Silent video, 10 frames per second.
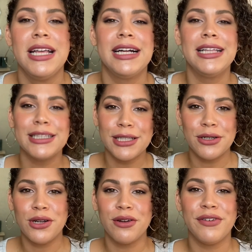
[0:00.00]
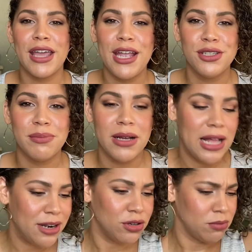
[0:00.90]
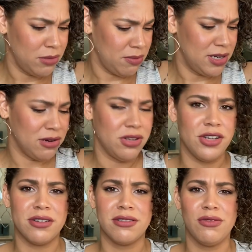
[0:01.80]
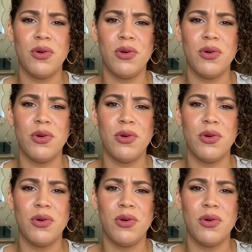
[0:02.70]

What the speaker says: Click the little notification bell. I don't know, maybe down here.